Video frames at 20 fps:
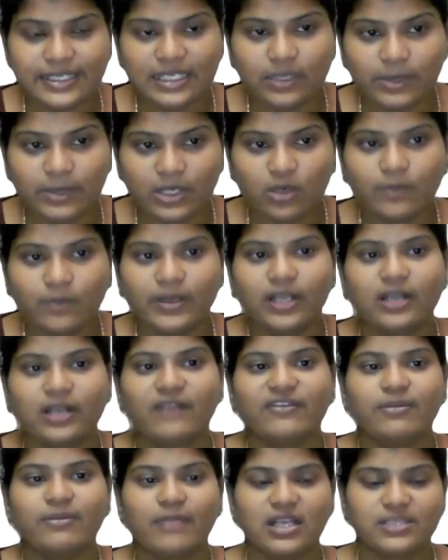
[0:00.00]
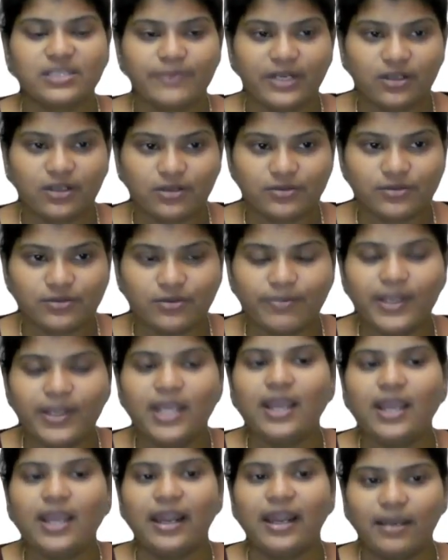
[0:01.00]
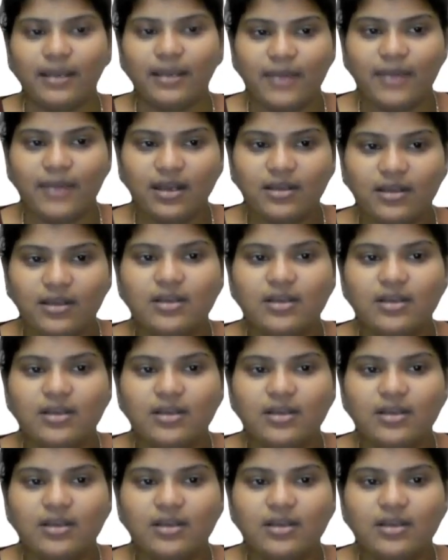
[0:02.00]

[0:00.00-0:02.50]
liquid chromatography mass spectroscopy, NMR,